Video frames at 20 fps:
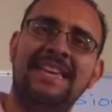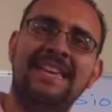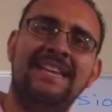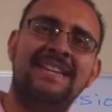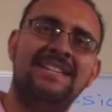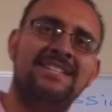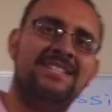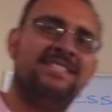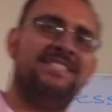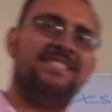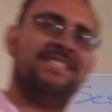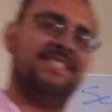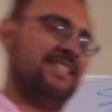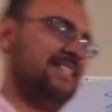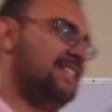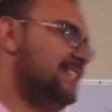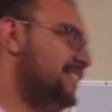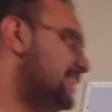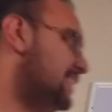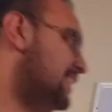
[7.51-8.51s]
English,
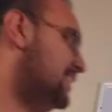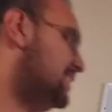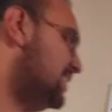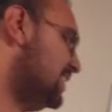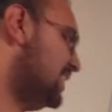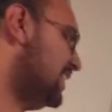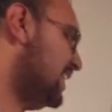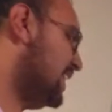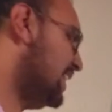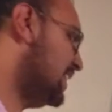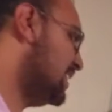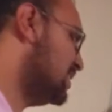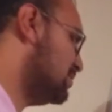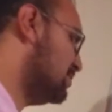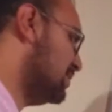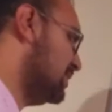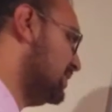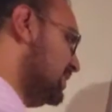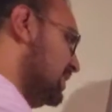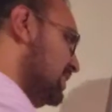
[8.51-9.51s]
teaching
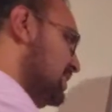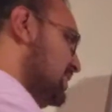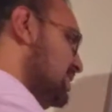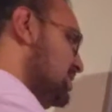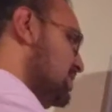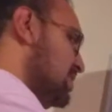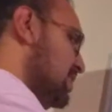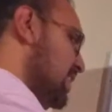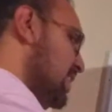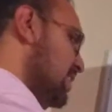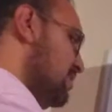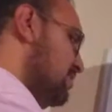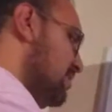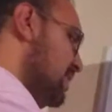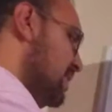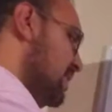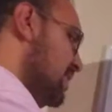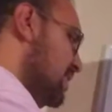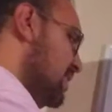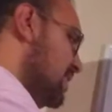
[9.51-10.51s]
English with teacher
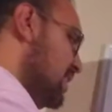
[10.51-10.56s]
Henry.